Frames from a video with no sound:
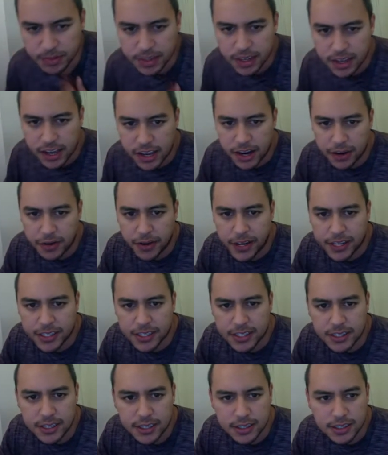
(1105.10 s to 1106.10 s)

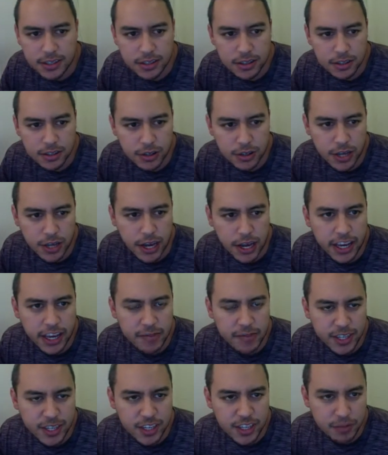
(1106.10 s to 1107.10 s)
Anyways, so yeah, I gave
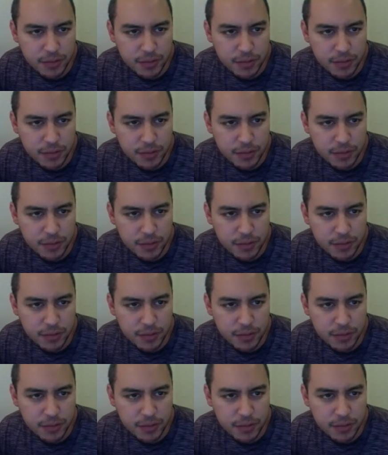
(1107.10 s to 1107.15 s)
myself a